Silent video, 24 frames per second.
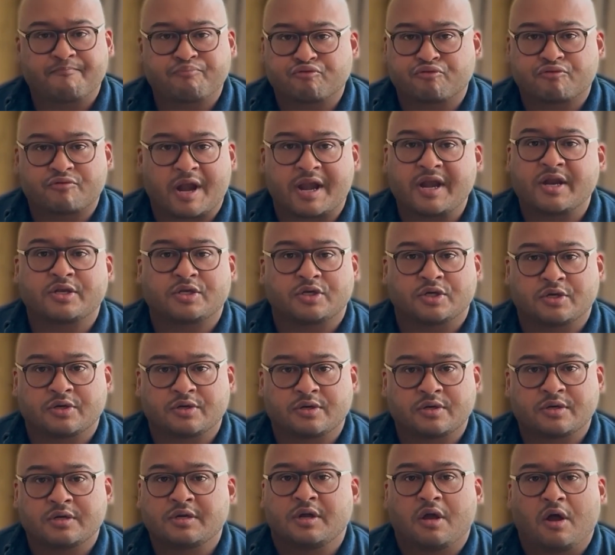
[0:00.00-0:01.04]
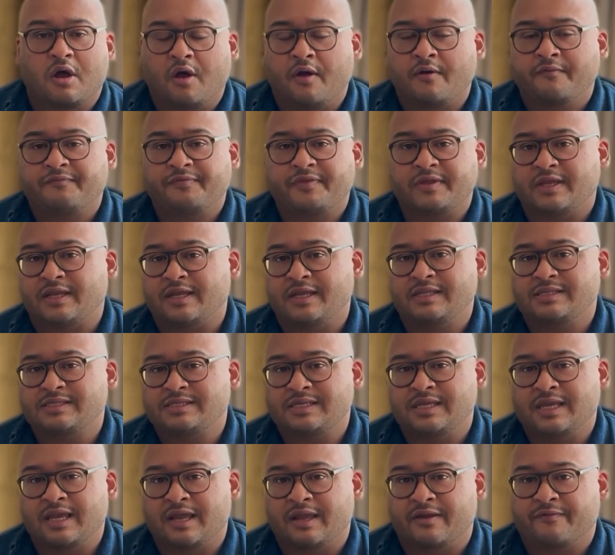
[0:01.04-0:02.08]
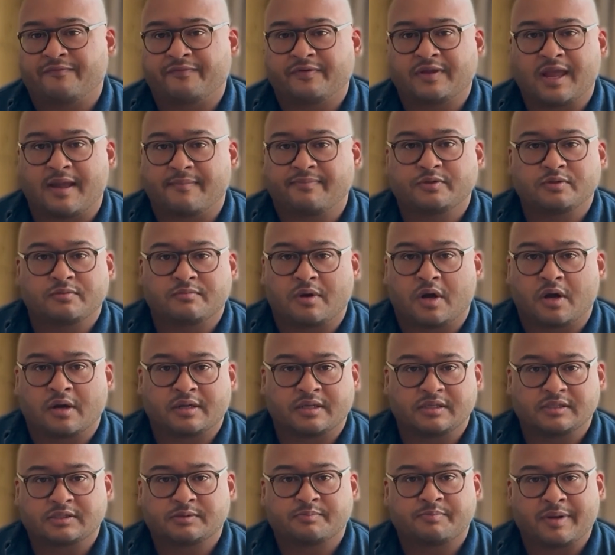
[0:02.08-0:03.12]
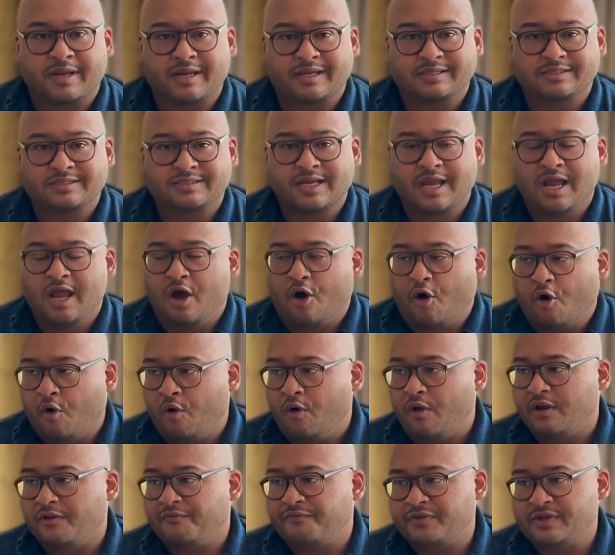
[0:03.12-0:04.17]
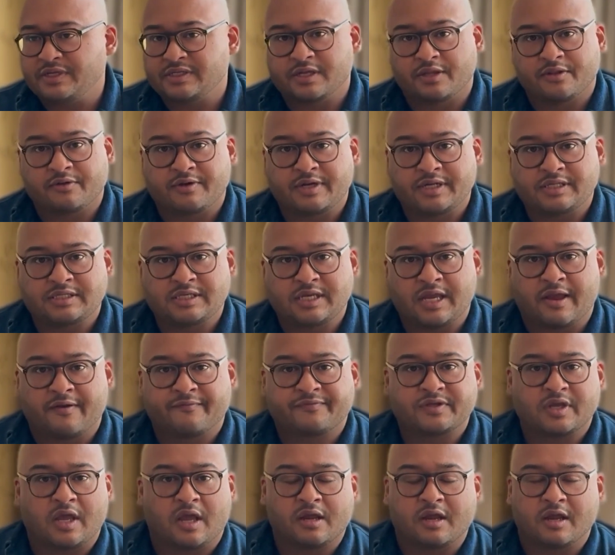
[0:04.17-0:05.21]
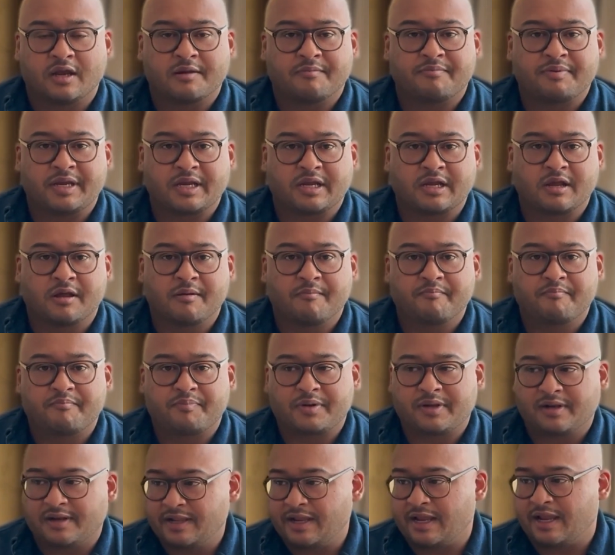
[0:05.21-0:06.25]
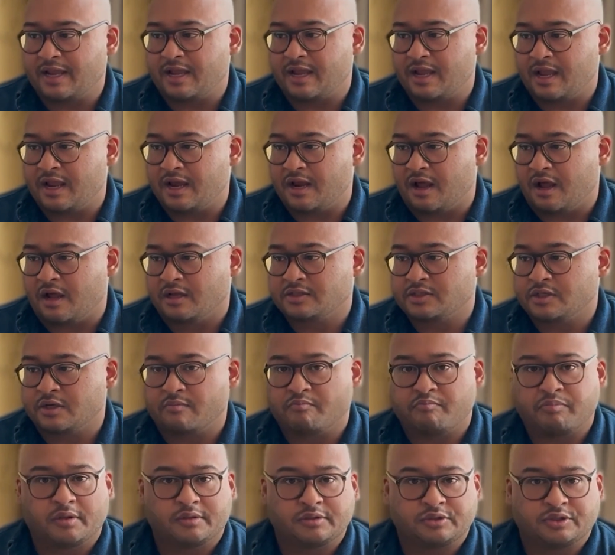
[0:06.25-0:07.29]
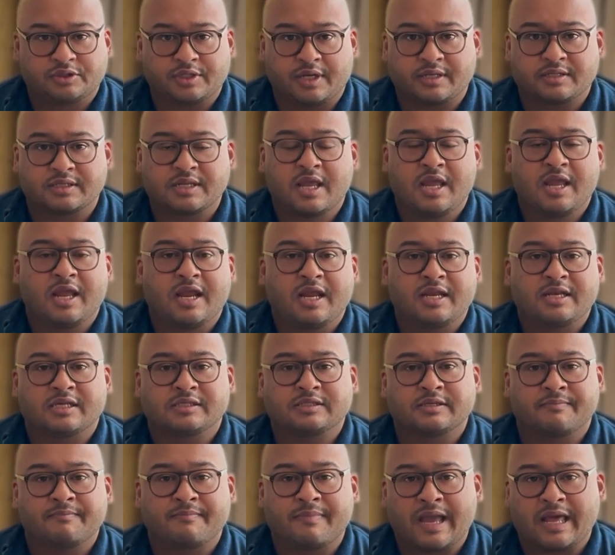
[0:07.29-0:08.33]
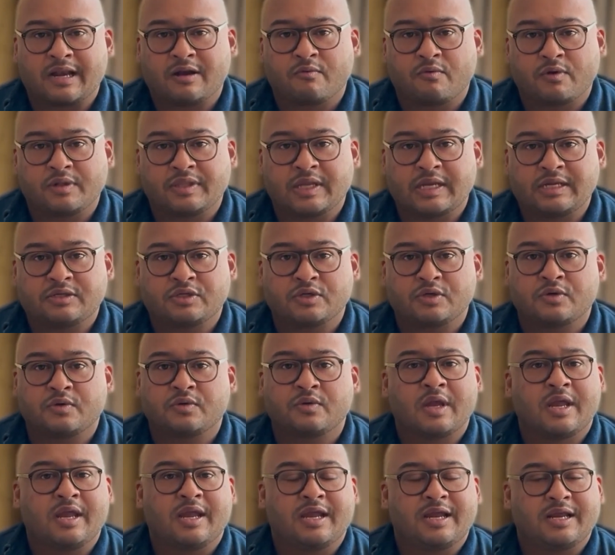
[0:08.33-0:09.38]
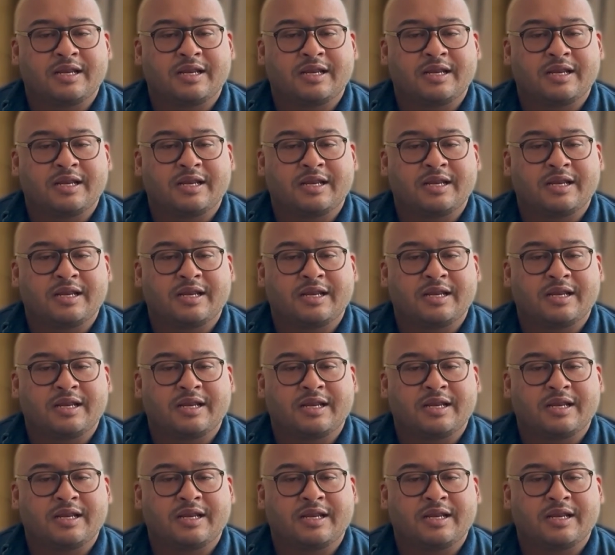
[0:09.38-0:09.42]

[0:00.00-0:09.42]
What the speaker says: predator of the ETF capital market space. All of these other ETFs are going to be complete and utter bullshit. It doesn't matter what they do.